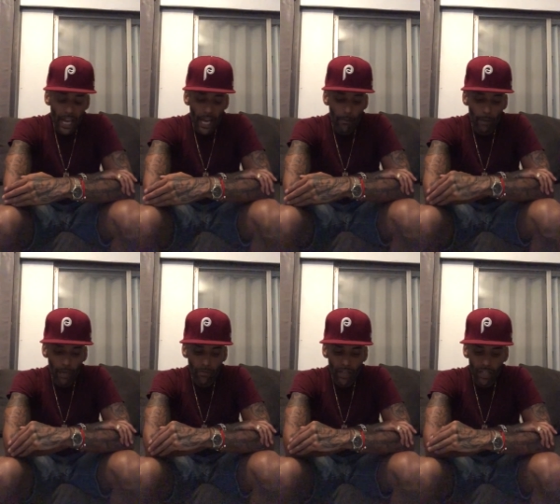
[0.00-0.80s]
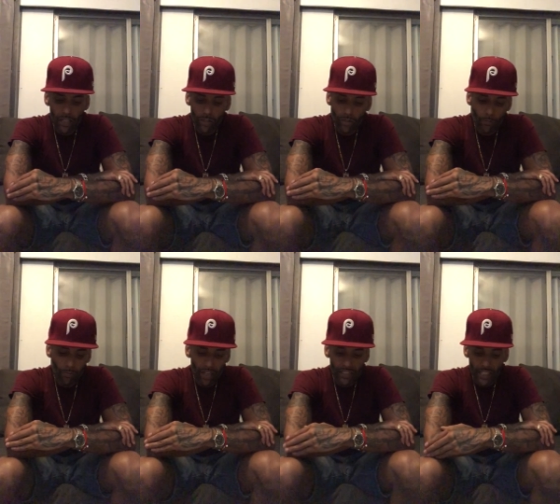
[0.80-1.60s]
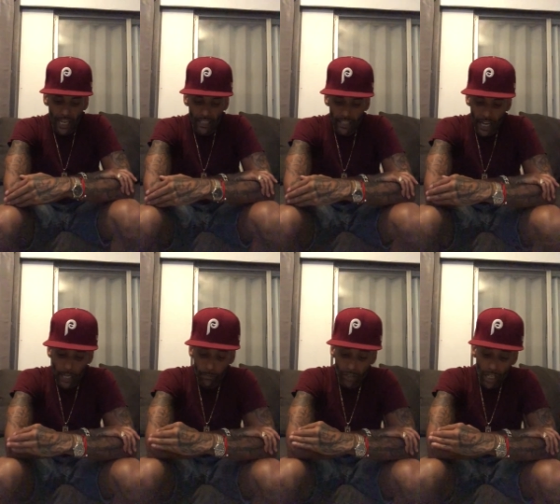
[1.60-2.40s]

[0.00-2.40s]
and maybe a little depressing at times.